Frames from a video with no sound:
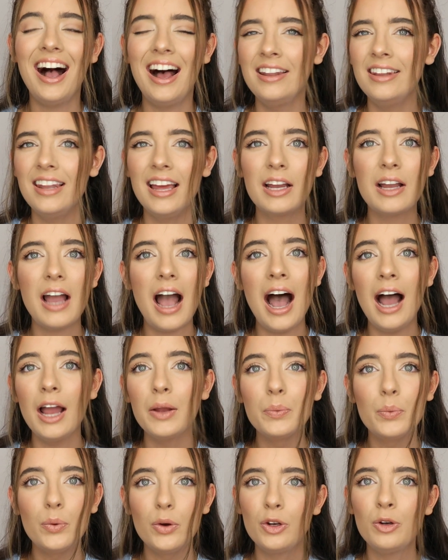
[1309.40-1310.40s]
like
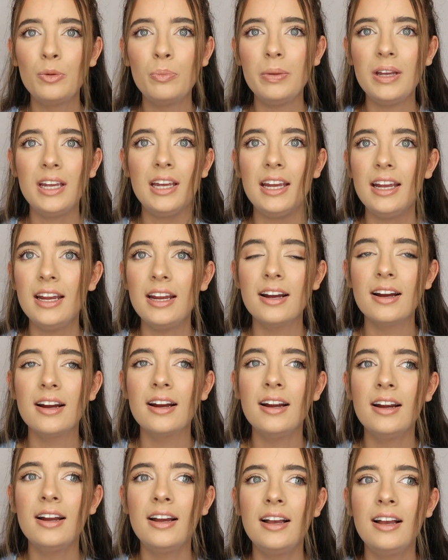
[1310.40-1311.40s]
I wouldn't be
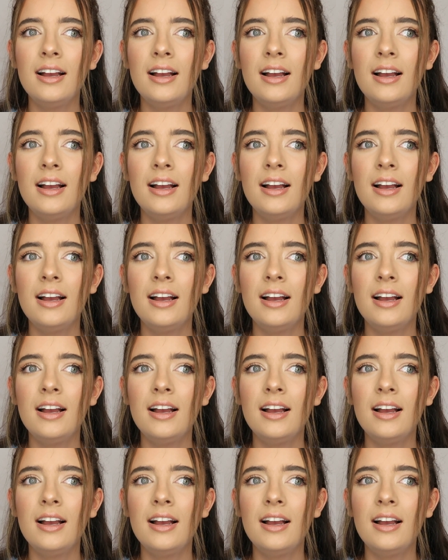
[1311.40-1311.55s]
here